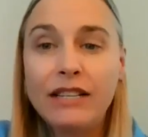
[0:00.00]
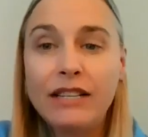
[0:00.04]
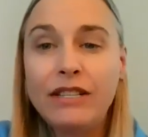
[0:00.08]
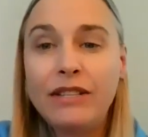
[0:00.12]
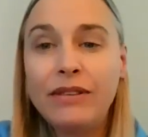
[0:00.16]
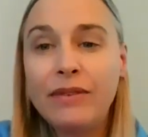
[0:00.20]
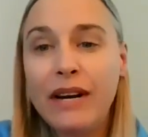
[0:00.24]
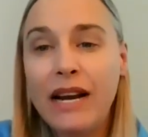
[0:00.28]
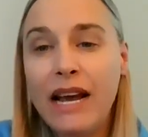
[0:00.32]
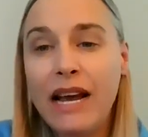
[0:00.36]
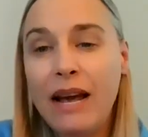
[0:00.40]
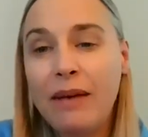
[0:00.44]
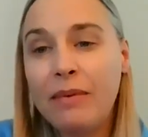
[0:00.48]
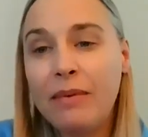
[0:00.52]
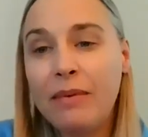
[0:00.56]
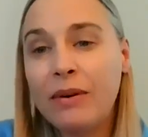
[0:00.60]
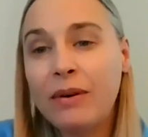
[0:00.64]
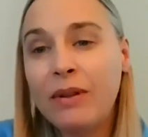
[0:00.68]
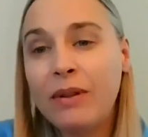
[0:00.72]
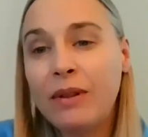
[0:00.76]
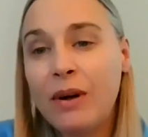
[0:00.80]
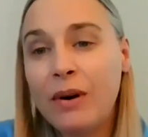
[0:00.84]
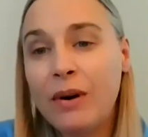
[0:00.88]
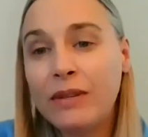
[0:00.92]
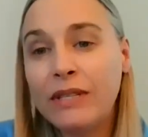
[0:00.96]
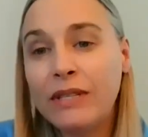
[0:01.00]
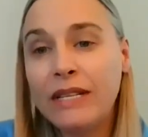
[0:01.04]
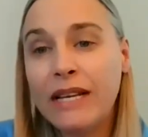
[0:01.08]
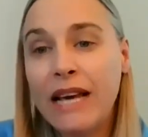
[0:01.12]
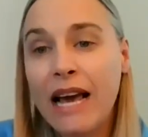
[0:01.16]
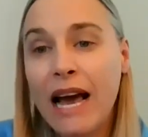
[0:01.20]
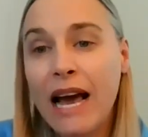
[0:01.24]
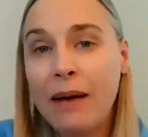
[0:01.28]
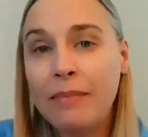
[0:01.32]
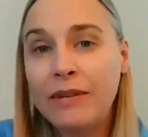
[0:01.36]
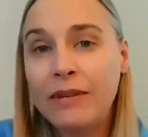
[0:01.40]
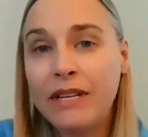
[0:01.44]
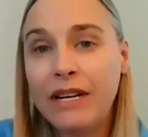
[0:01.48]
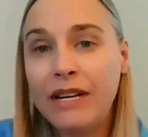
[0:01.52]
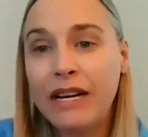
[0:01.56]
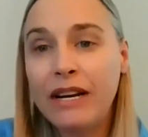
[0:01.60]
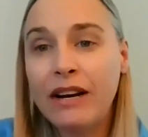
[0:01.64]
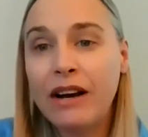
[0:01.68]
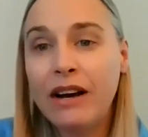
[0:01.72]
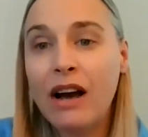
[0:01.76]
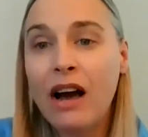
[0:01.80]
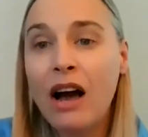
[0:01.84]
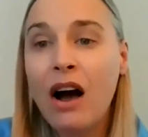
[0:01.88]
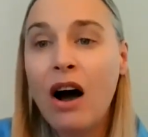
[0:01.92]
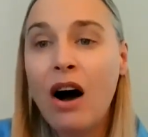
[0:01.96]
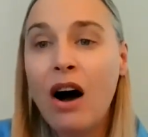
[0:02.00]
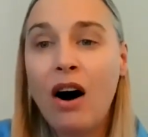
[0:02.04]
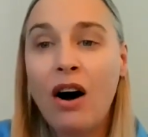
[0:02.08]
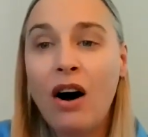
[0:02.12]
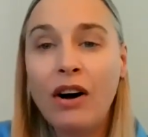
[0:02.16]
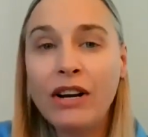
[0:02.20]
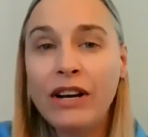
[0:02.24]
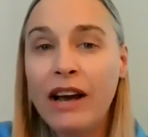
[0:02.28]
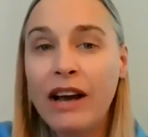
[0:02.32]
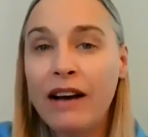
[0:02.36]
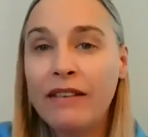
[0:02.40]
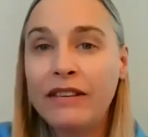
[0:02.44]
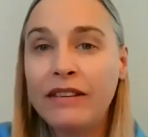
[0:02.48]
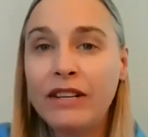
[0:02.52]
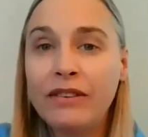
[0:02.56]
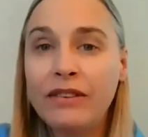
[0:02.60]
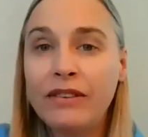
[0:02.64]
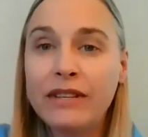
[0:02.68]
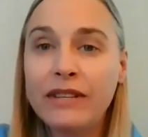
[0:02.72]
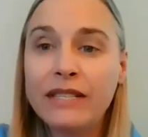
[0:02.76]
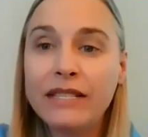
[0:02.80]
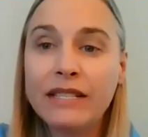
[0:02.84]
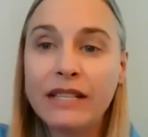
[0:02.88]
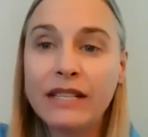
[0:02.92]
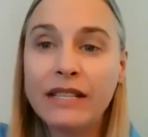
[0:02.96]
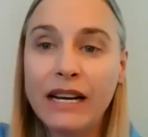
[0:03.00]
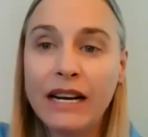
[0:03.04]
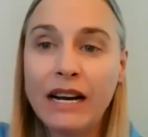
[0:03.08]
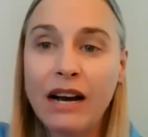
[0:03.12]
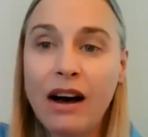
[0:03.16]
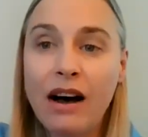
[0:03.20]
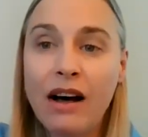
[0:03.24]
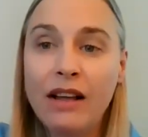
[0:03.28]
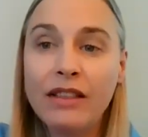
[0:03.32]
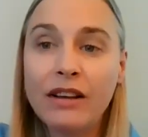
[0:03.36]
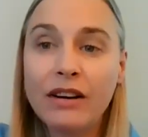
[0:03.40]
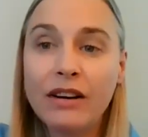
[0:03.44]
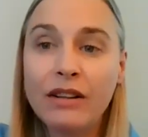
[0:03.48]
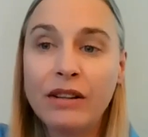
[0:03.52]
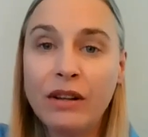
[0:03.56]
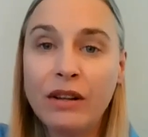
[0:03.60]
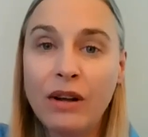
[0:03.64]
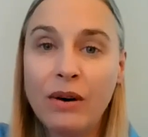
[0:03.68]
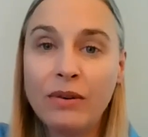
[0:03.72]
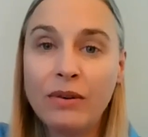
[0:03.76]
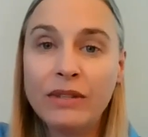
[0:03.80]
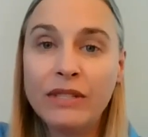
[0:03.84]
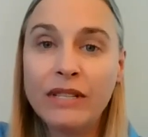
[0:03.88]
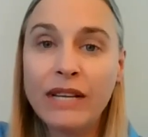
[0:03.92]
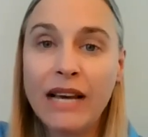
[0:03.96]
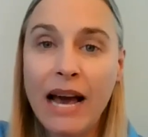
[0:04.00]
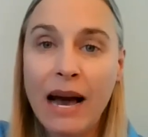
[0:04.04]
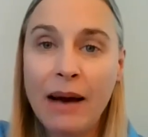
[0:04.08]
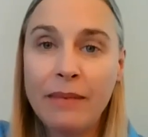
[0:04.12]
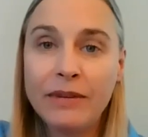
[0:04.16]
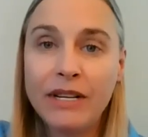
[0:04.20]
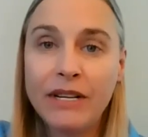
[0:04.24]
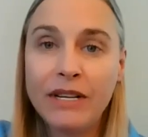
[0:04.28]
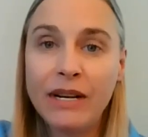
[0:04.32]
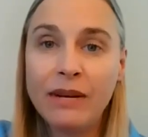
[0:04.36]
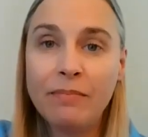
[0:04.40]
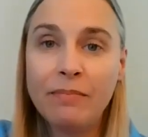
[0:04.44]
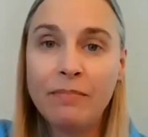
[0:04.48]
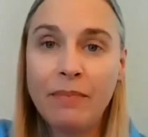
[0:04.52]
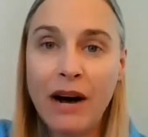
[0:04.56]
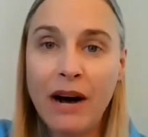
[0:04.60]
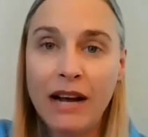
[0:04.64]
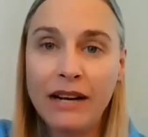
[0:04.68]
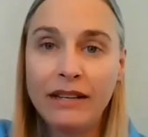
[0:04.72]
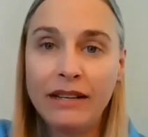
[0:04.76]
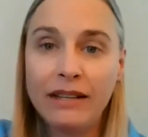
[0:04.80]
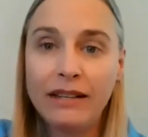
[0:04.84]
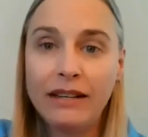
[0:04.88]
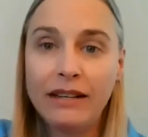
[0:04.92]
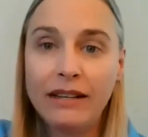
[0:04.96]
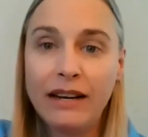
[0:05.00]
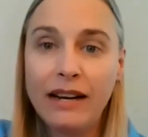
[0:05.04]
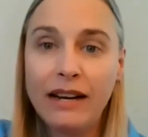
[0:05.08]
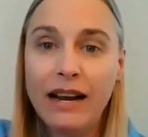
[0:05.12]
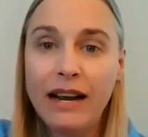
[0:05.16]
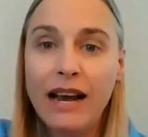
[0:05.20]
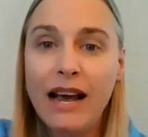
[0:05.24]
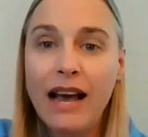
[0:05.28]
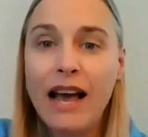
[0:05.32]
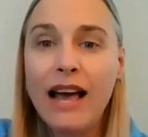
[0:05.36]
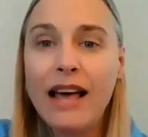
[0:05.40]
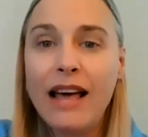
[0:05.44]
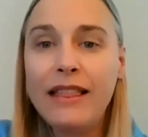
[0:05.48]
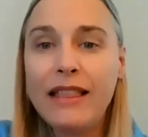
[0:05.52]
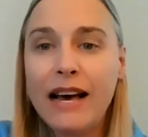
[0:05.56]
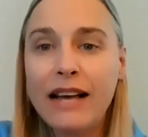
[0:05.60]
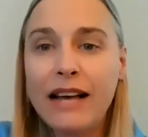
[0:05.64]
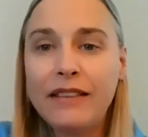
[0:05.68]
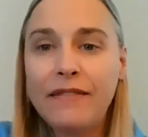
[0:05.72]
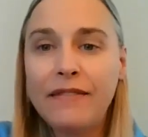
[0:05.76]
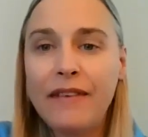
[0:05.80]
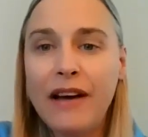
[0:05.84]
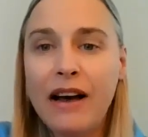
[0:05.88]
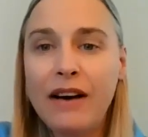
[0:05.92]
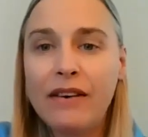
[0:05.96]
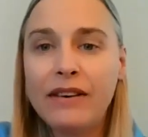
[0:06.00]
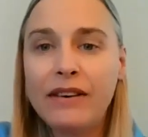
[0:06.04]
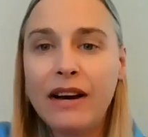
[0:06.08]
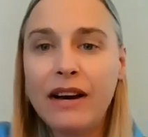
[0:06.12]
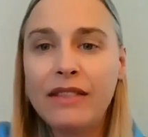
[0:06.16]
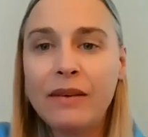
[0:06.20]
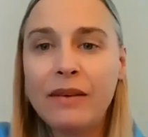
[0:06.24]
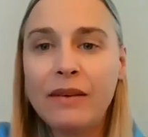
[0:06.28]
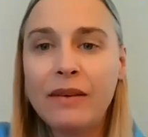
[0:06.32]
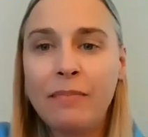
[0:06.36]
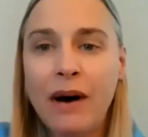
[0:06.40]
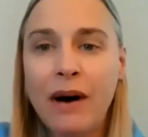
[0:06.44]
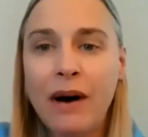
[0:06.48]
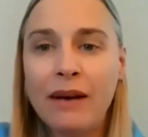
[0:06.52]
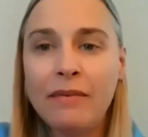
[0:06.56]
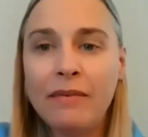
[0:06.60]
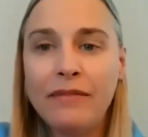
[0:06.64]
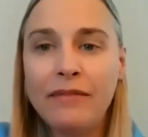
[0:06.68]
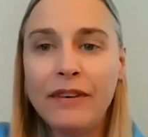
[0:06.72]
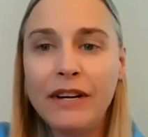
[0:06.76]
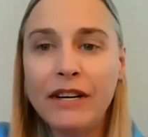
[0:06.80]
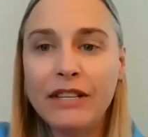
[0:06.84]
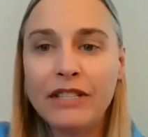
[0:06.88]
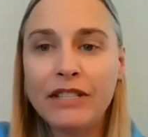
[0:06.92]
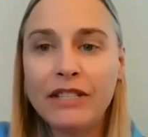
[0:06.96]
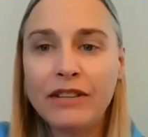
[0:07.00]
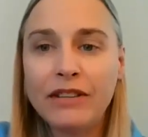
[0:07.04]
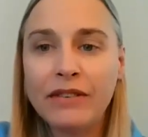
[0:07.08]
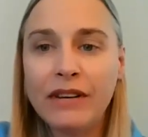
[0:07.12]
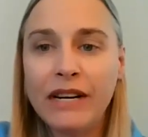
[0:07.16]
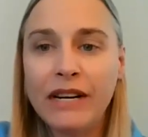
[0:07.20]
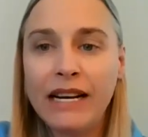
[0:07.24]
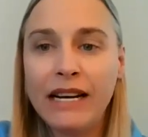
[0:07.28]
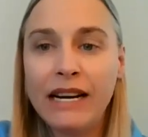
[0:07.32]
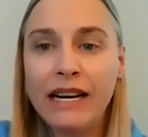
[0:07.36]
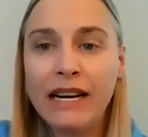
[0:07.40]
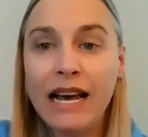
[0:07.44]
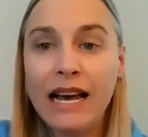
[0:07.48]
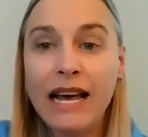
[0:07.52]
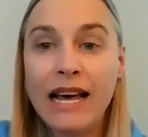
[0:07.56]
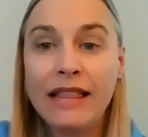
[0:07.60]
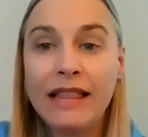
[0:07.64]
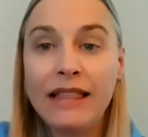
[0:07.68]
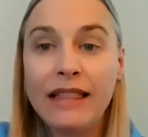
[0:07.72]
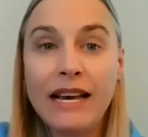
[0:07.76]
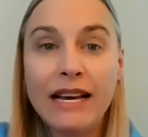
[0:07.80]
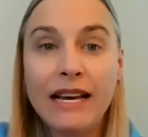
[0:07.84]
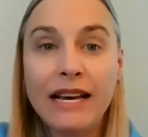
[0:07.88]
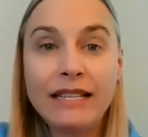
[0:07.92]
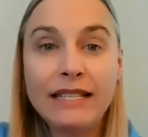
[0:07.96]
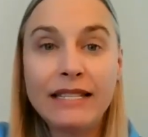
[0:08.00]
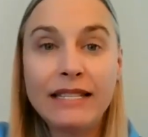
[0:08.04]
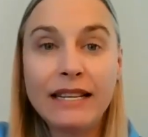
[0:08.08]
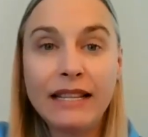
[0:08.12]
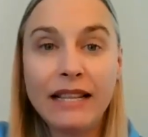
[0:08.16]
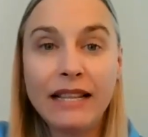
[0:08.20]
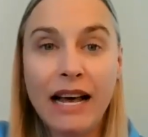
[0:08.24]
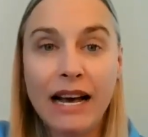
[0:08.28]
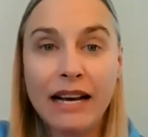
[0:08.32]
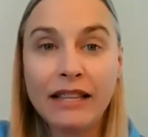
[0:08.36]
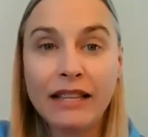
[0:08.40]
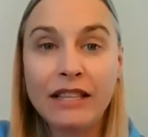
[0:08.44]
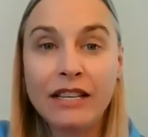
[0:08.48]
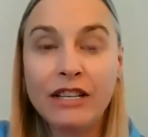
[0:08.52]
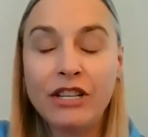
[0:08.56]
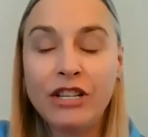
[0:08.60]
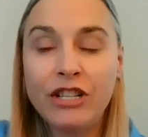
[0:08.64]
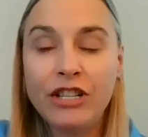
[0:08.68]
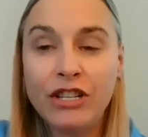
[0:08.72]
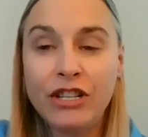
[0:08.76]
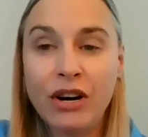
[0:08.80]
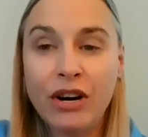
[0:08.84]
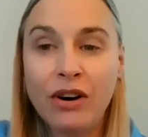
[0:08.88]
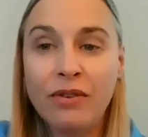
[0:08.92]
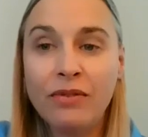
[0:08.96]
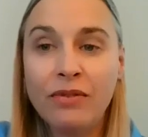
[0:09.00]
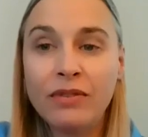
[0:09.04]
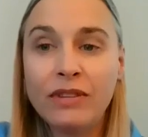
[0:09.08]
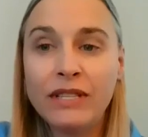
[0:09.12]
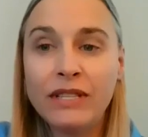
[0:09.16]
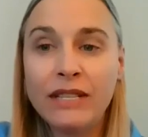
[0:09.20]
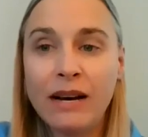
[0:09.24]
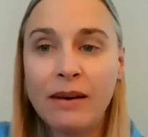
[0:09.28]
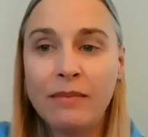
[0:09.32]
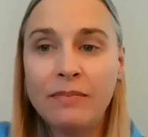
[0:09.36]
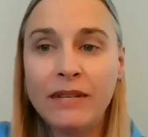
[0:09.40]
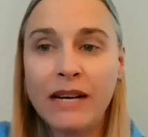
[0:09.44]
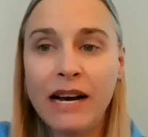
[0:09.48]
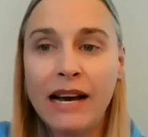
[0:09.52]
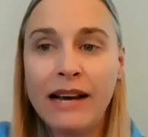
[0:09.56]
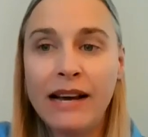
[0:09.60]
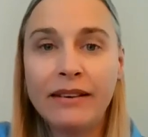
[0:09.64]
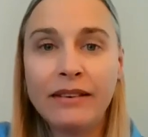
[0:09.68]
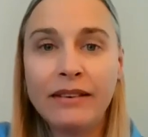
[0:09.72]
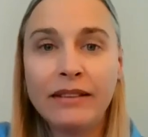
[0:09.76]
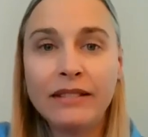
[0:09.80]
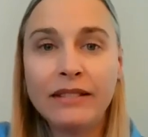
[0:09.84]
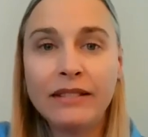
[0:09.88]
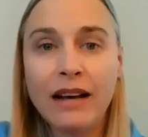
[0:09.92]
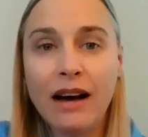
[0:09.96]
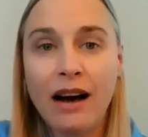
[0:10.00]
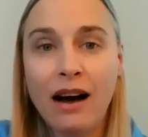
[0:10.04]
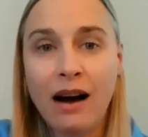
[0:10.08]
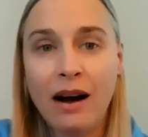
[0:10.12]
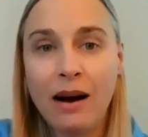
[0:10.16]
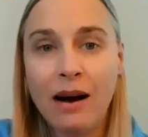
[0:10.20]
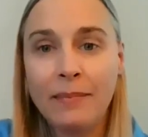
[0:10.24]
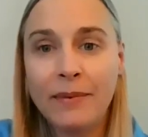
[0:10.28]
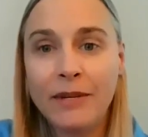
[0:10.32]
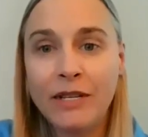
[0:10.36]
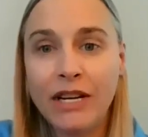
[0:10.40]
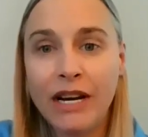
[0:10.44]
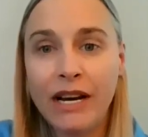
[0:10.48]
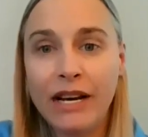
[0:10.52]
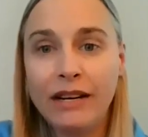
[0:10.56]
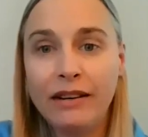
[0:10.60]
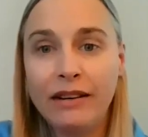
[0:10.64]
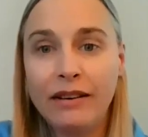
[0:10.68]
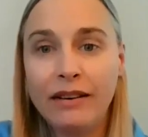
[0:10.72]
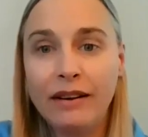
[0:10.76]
To enable closed captioning, all you have to do is click on the closed captioning button and that's found on the bottom of your screen and then select the show subtitles option.